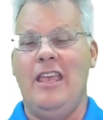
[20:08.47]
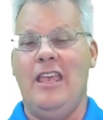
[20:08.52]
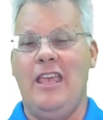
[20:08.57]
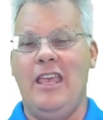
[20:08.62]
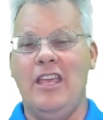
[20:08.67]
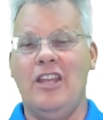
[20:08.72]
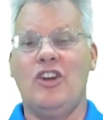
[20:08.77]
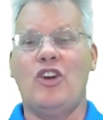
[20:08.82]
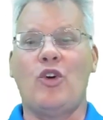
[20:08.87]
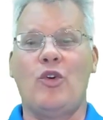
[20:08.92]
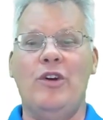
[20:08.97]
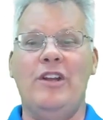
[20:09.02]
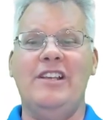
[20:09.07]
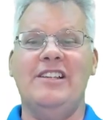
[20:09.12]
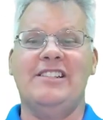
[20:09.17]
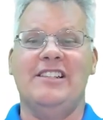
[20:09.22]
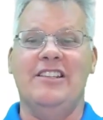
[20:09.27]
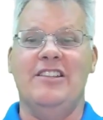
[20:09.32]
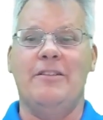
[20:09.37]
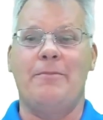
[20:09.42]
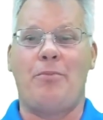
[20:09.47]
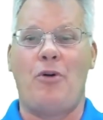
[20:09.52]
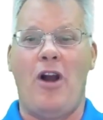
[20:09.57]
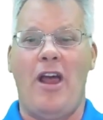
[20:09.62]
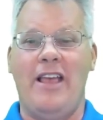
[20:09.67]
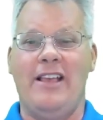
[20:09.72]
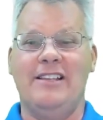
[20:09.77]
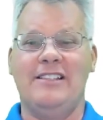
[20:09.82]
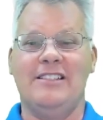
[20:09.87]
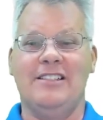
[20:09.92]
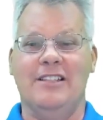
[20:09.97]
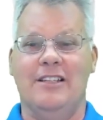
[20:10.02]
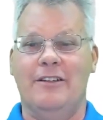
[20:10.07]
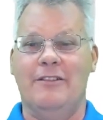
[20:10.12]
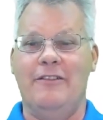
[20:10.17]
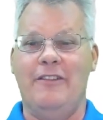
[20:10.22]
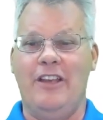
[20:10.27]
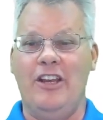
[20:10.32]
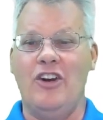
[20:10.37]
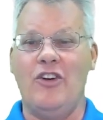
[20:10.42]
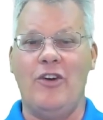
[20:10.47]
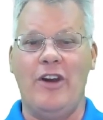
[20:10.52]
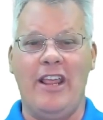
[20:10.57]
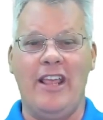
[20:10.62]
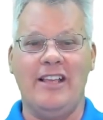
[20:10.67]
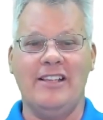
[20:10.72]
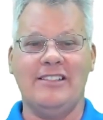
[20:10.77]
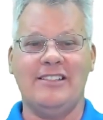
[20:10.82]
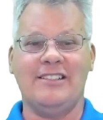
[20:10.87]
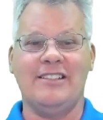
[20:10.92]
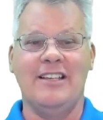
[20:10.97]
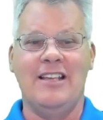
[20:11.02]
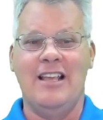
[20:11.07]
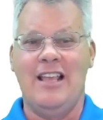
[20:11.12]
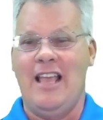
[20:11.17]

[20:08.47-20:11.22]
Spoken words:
increase in the price of earrings